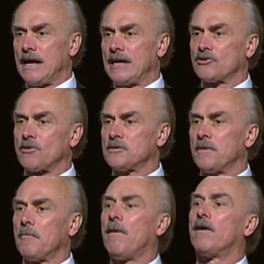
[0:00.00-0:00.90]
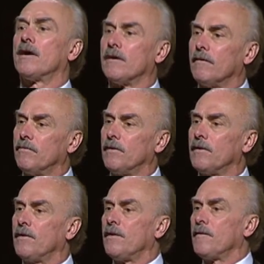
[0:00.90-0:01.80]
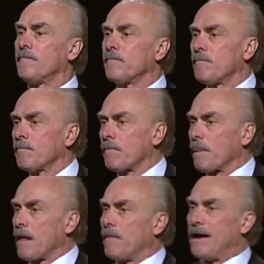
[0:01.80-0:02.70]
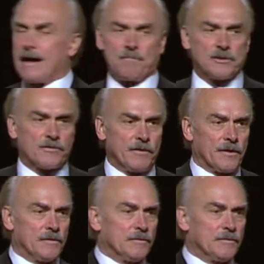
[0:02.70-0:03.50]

has always been a part of that atmosphere.